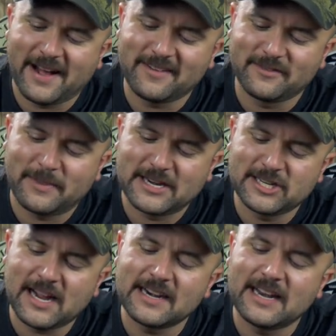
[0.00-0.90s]
bottled by
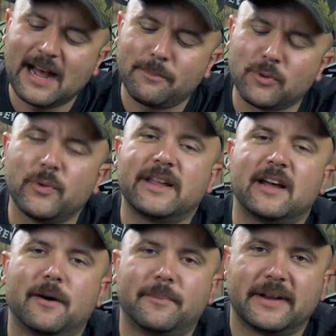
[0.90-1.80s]
Shock Top Brewing
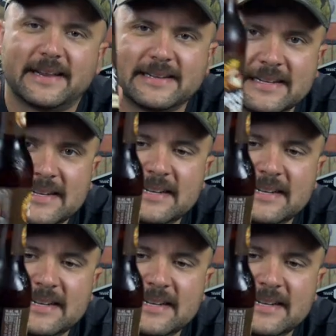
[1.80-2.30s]
Company,